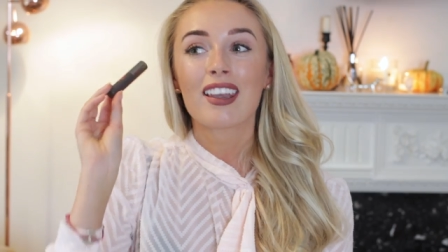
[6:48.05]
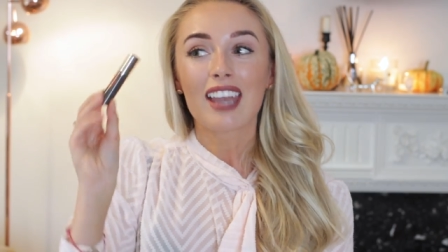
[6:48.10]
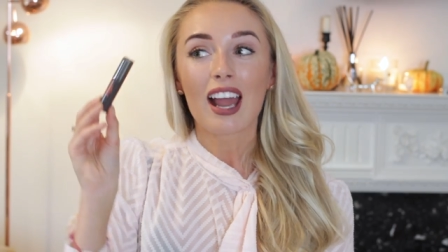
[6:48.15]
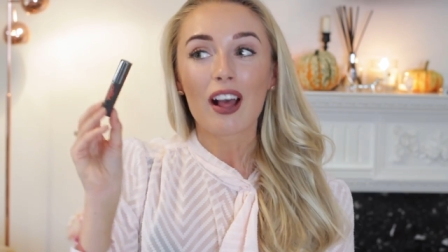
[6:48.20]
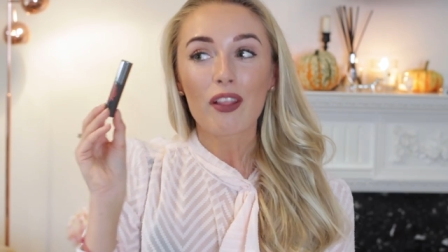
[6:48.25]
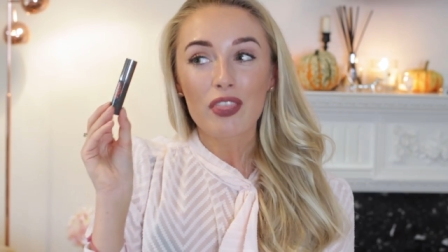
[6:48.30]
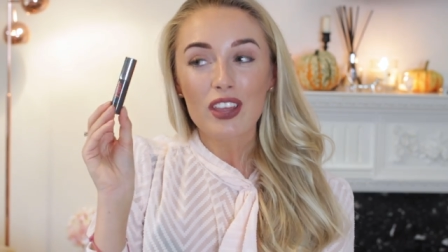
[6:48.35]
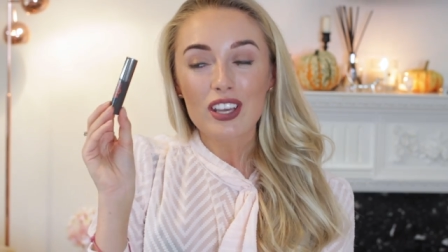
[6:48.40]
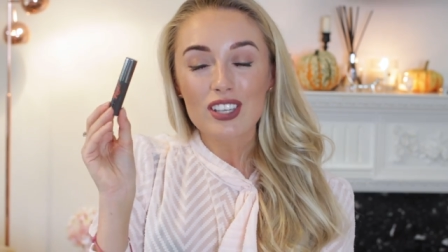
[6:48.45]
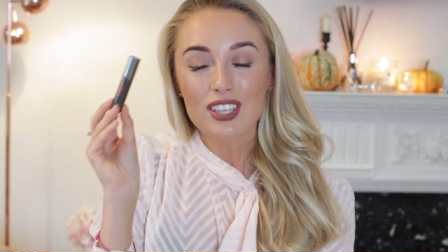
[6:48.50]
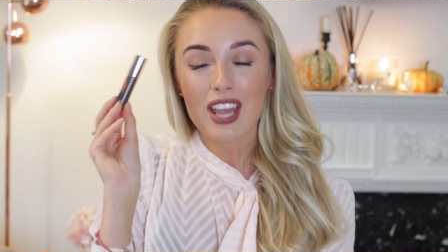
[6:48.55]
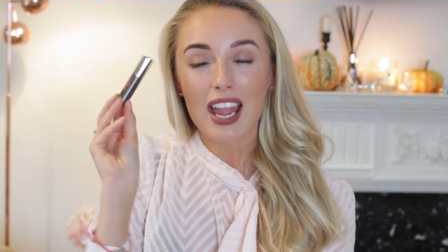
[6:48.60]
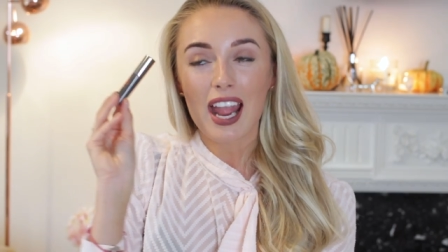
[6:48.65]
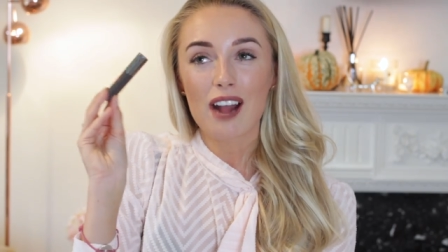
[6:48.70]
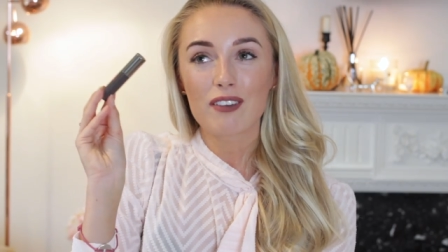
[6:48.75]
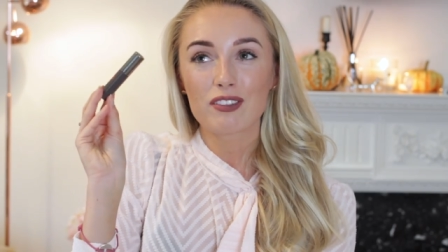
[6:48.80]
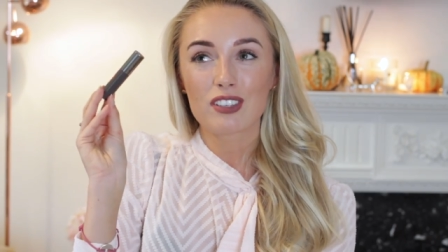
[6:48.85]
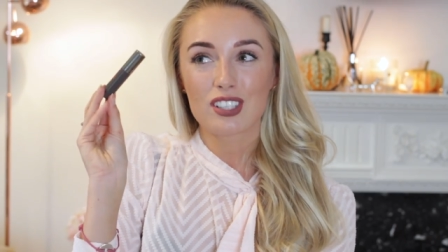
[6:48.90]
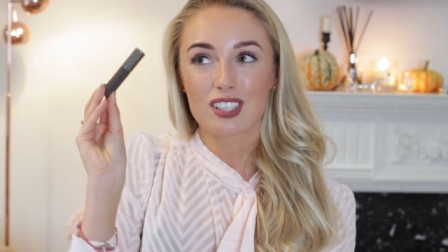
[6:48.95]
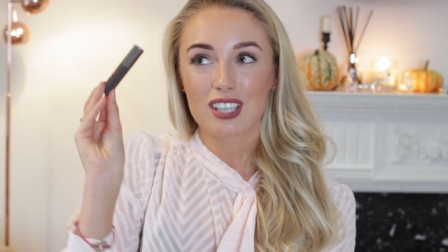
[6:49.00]
Now this, I
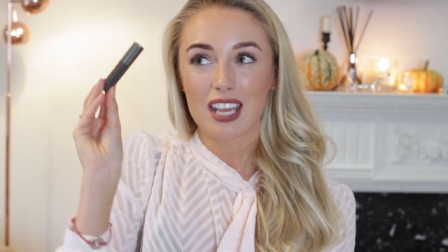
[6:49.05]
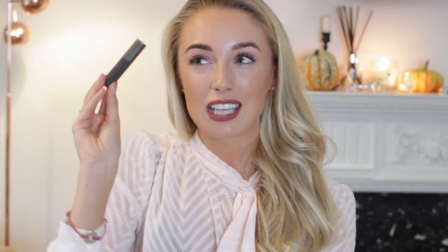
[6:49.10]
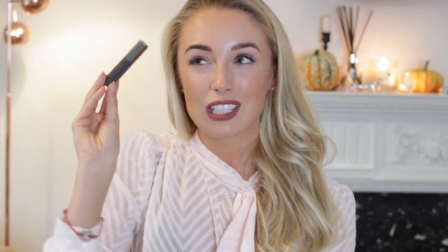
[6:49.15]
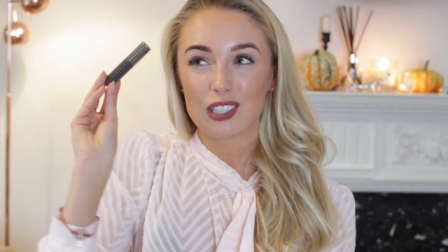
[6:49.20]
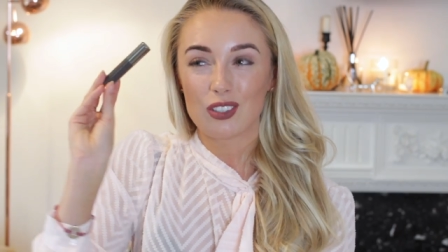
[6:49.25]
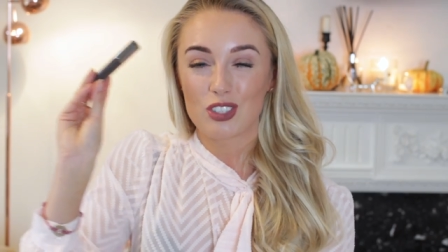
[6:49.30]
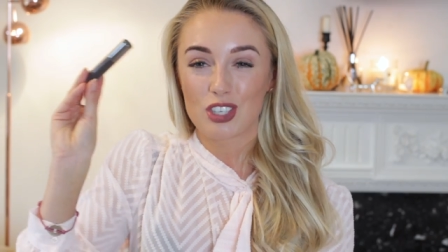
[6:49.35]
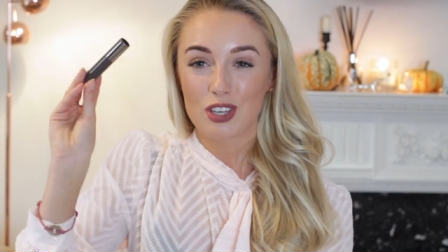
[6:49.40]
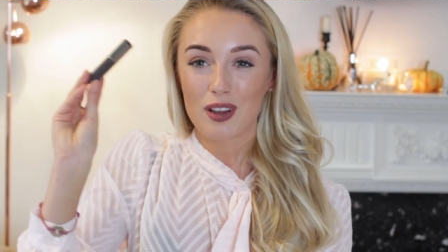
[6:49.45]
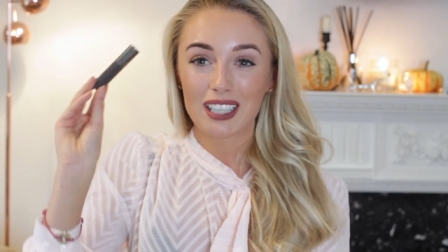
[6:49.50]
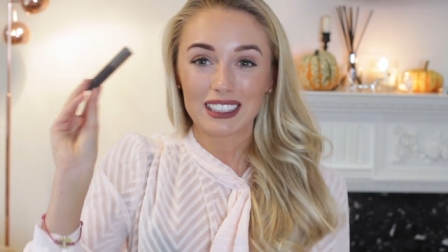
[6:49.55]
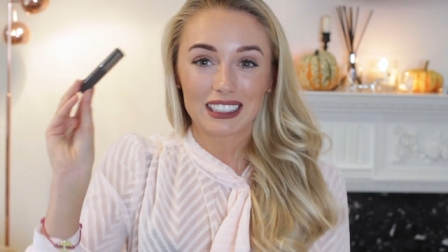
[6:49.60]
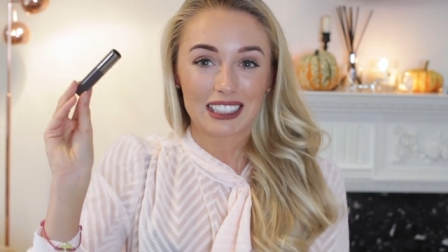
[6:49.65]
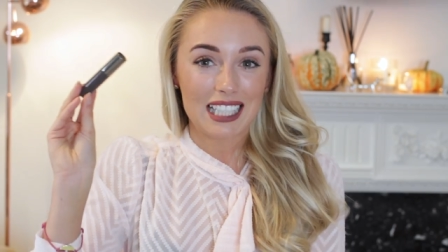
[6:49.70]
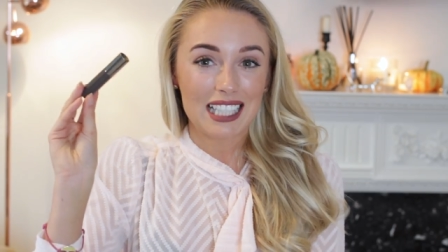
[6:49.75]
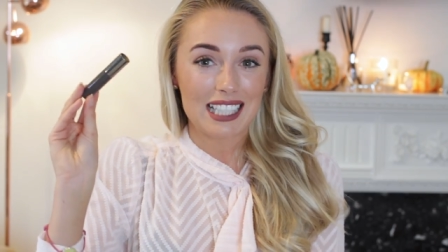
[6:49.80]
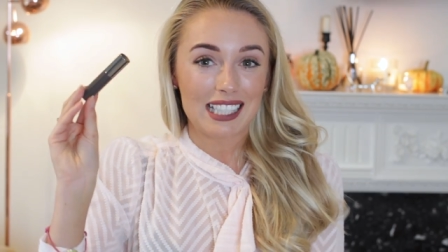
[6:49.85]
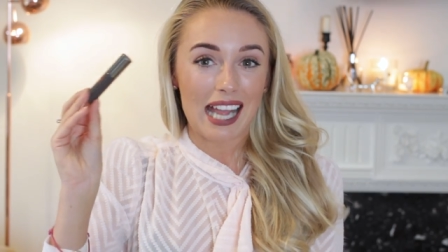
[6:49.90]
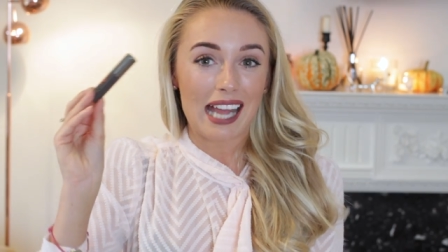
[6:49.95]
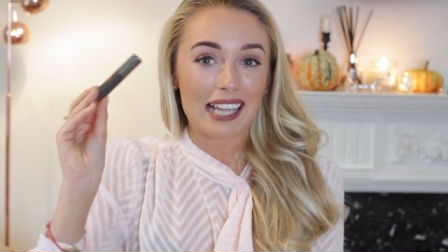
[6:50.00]
have to say, you do
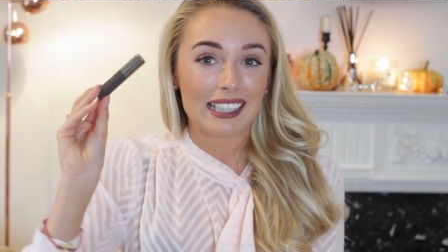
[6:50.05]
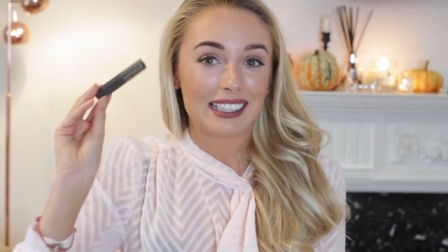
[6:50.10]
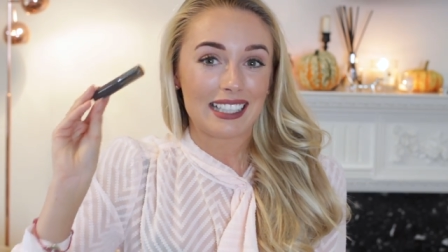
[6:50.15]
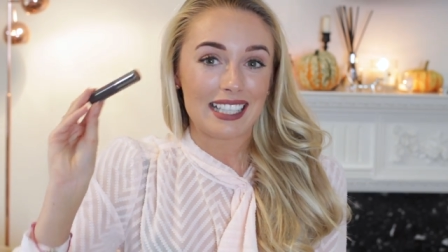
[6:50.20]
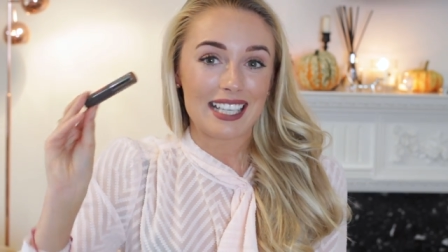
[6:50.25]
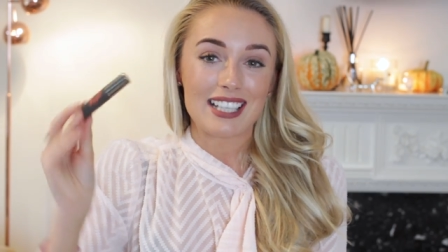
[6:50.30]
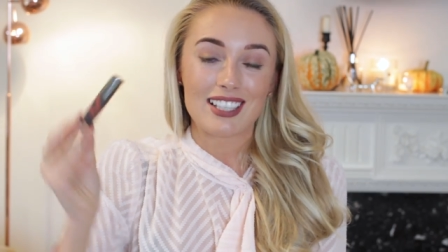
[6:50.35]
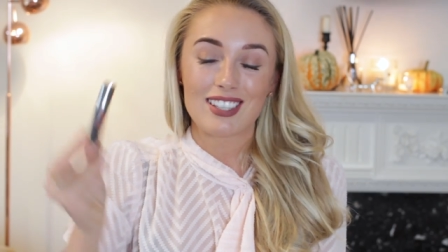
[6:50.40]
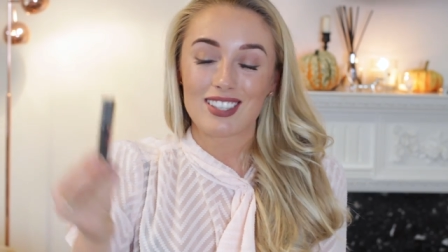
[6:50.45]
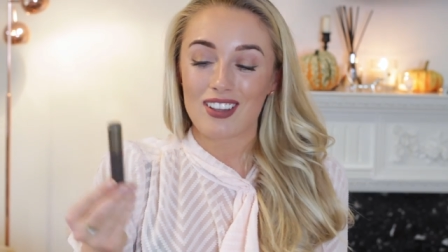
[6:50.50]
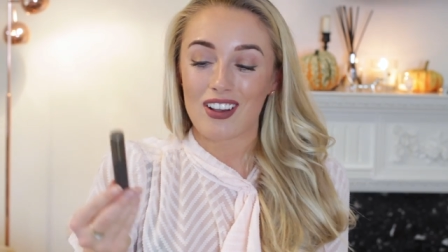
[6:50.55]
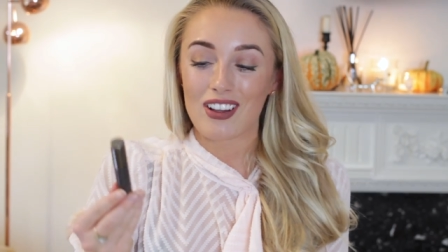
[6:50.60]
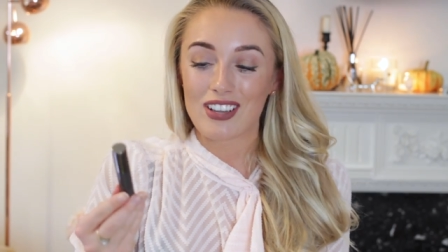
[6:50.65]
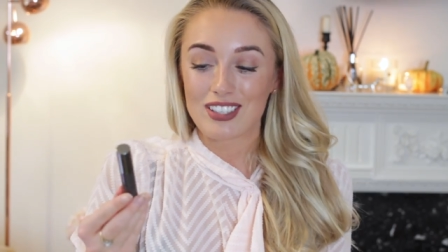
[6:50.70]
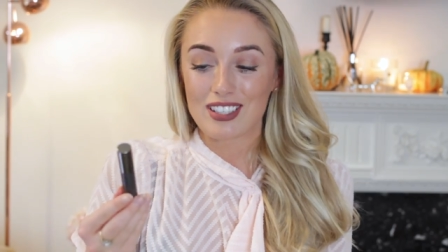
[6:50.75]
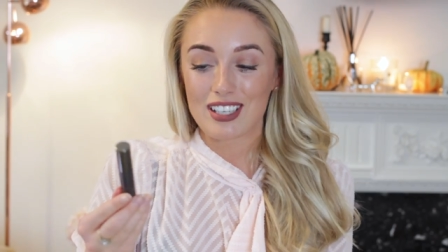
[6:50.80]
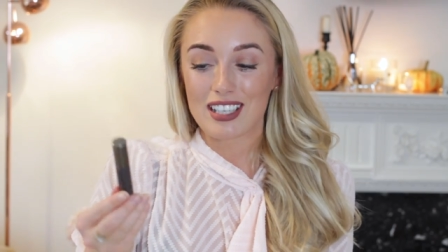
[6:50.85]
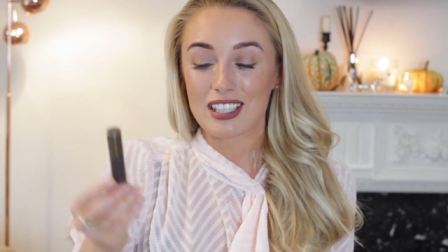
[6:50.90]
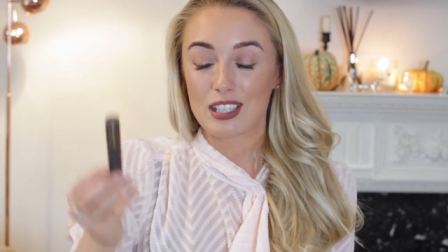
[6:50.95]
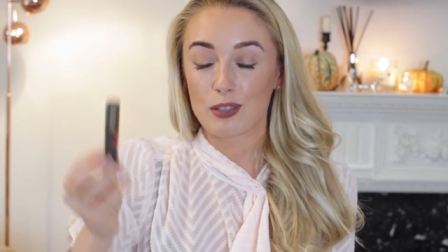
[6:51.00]
actually get these
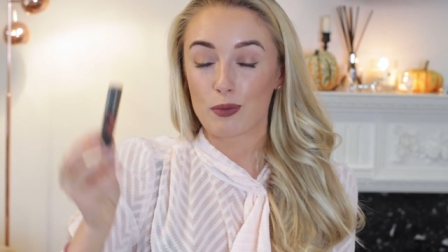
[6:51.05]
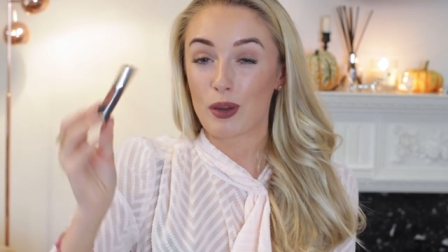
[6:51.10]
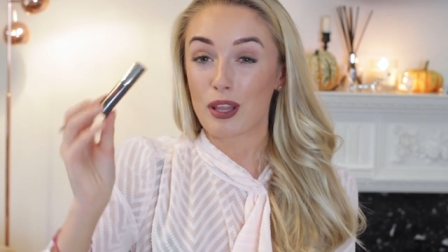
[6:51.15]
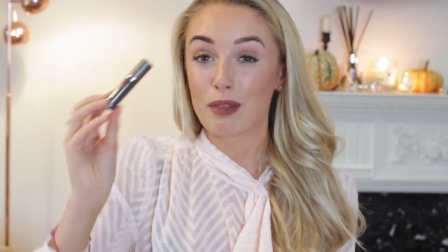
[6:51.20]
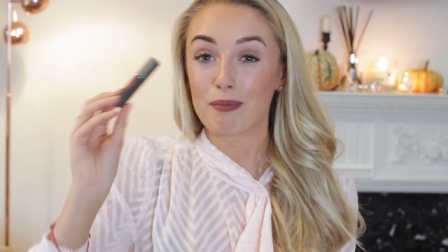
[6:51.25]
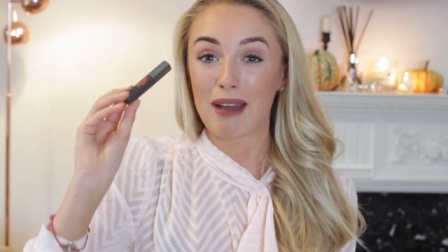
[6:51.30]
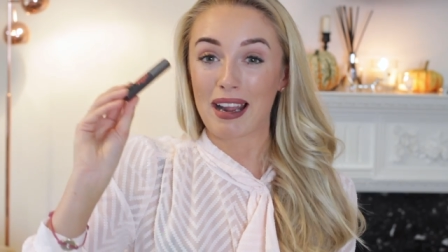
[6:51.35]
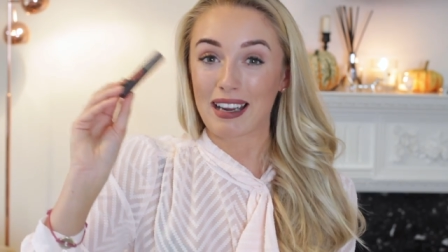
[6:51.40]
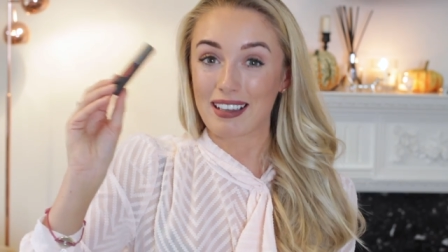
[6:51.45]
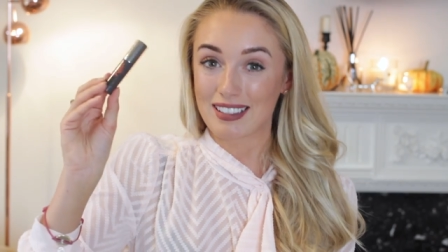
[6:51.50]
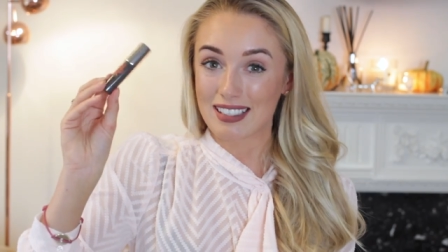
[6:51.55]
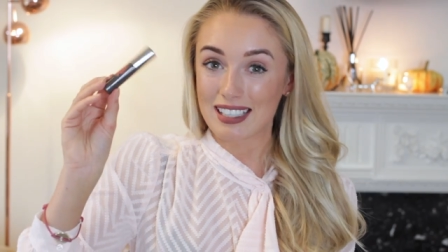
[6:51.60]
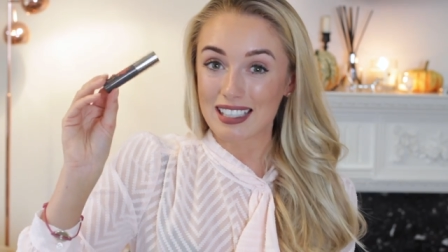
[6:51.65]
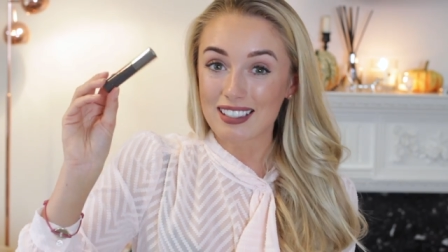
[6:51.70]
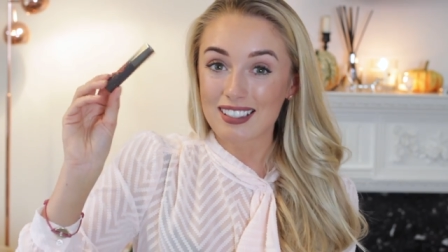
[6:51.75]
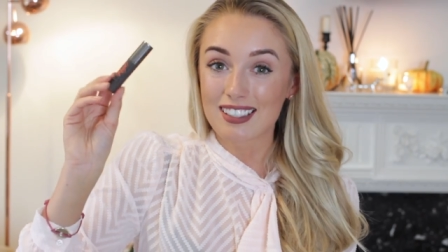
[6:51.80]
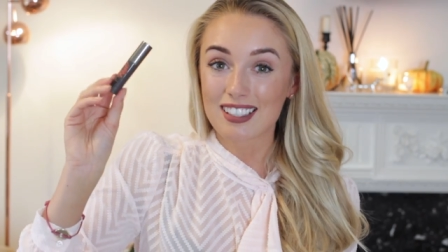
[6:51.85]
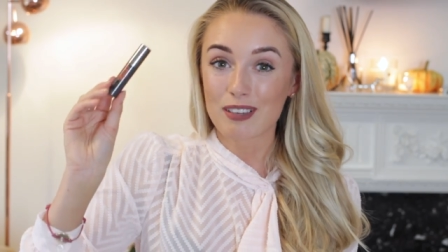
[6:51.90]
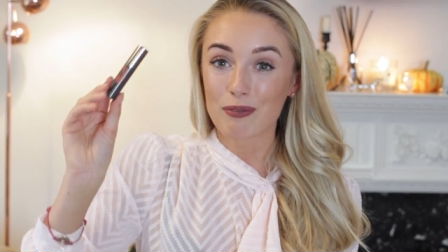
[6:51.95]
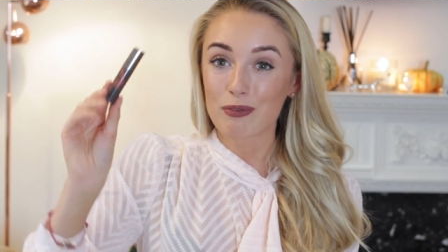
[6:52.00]
sizes with
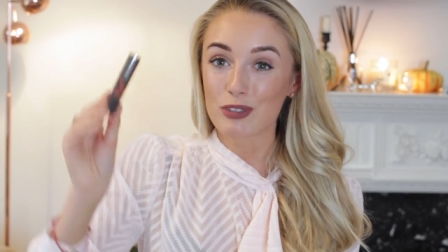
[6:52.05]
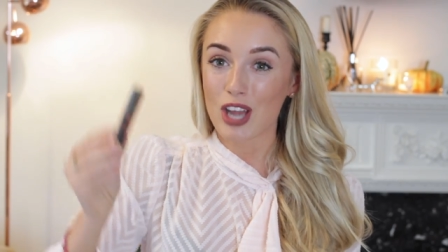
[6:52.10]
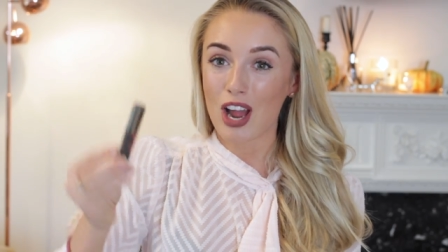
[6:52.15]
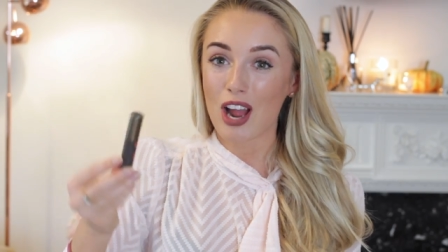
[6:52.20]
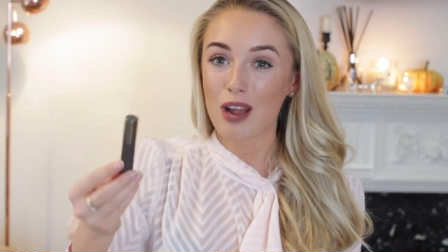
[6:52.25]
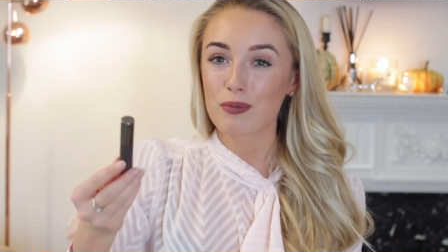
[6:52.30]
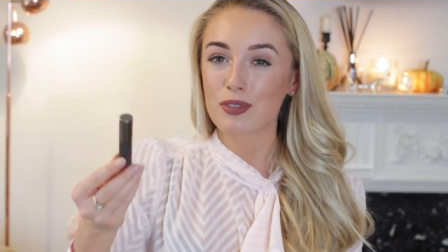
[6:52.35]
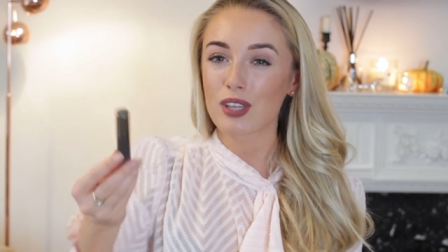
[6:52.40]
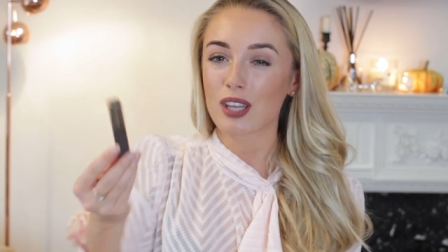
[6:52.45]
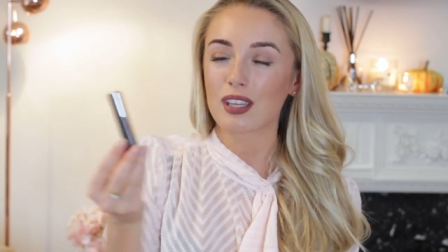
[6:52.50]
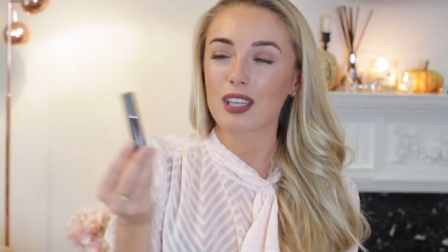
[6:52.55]
magazines sometimes.